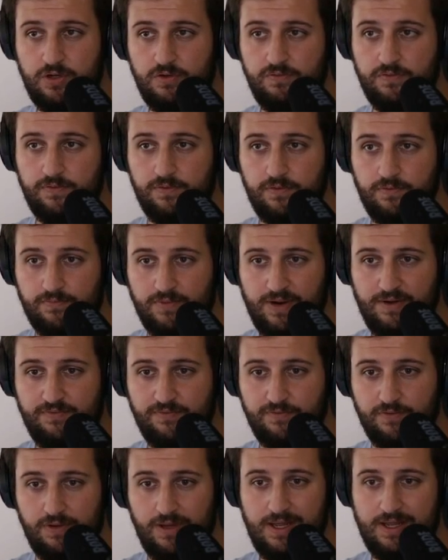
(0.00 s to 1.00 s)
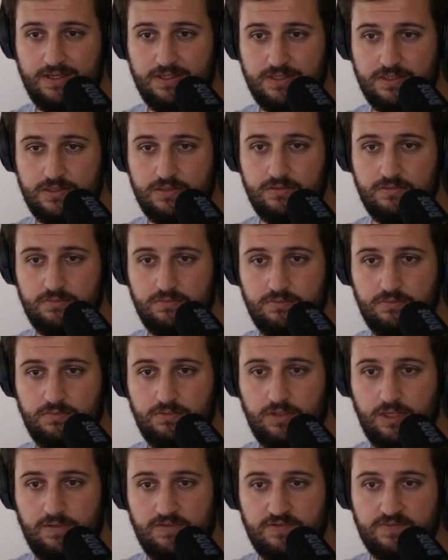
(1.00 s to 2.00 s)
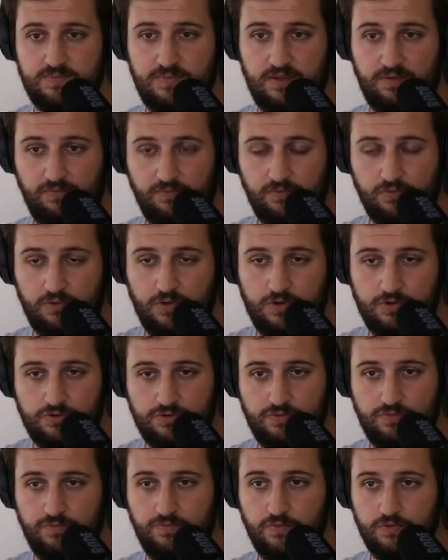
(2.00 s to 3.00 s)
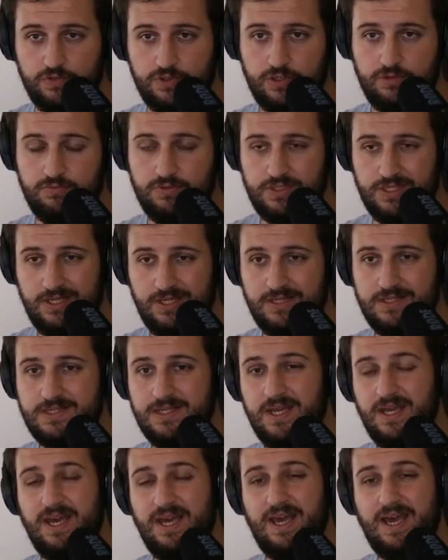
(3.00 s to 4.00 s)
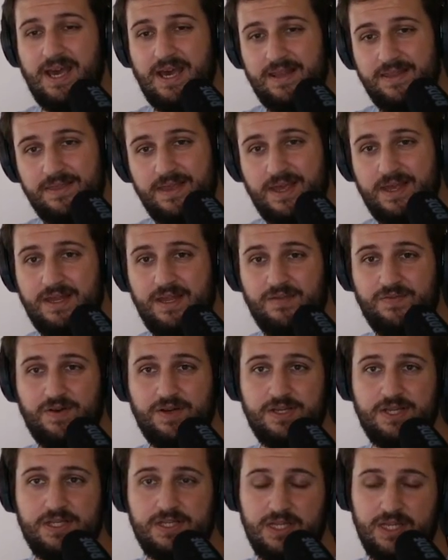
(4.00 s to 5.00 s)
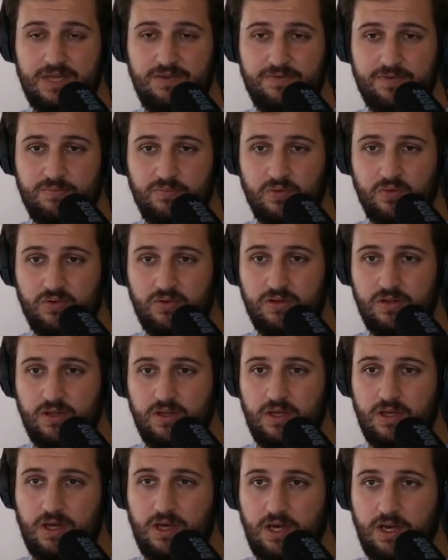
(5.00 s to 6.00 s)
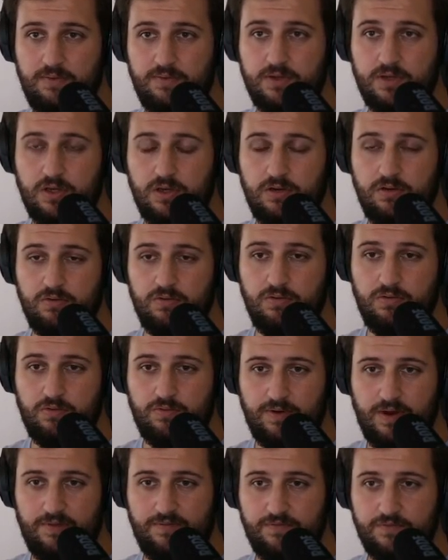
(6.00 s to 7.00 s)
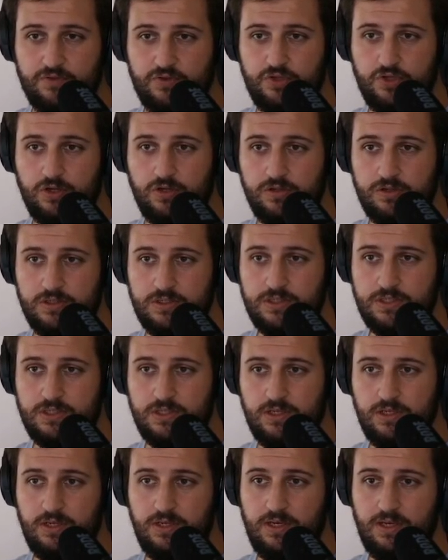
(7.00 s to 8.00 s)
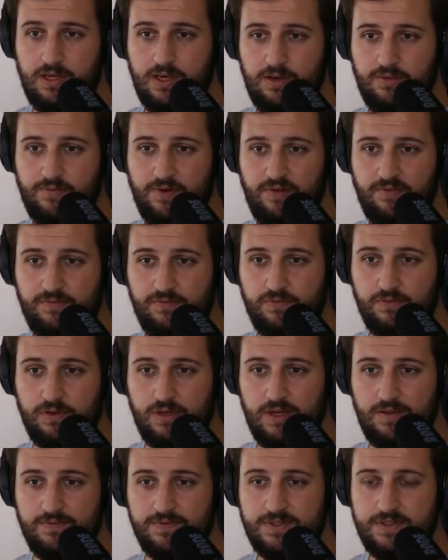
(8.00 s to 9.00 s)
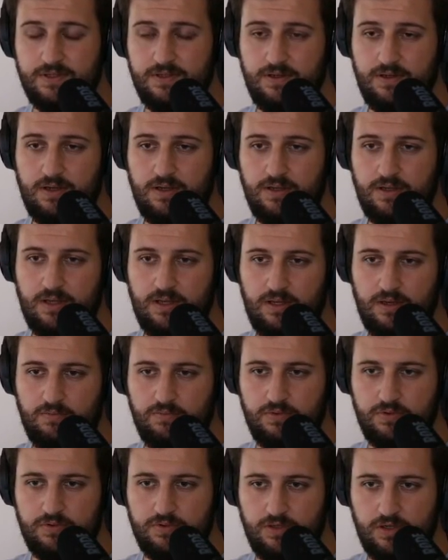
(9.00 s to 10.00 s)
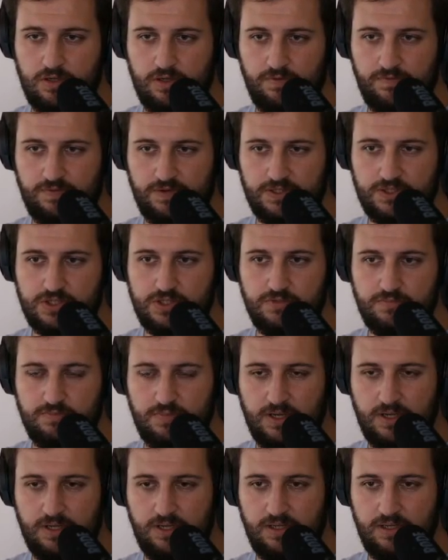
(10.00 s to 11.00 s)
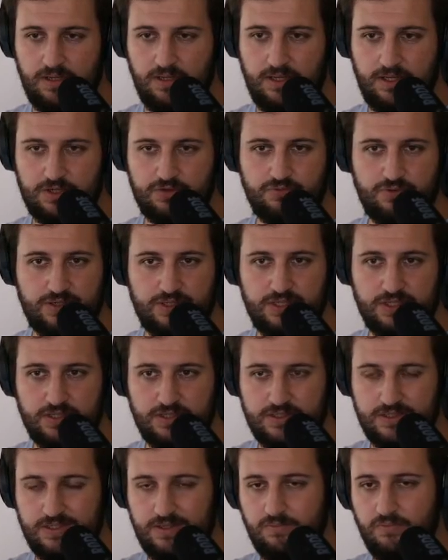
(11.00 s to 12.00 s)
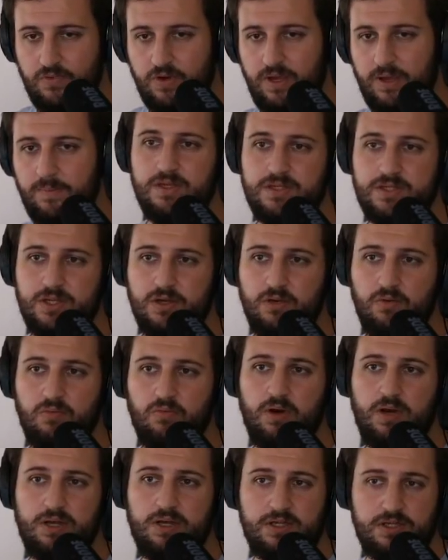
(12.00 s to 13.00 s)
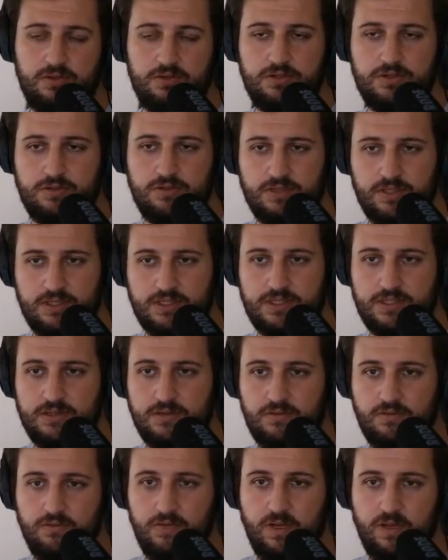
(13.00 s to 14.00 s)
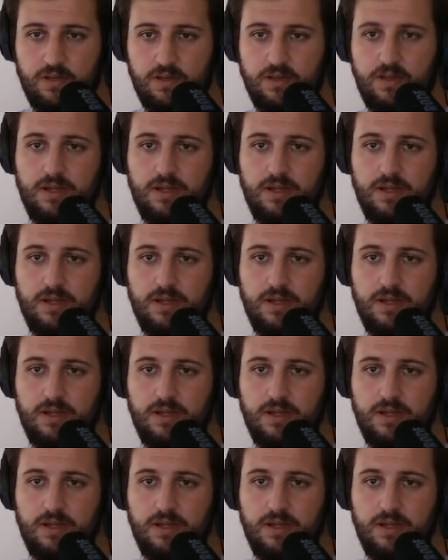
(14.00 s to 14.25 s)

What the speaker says: with the Wrathful legs, gives me 414 resilience, and then if I need even more, I would go Wrathful shoulders and Wrathful gloves, and then I would fix my hit rating in some way. So why do you do this? Well,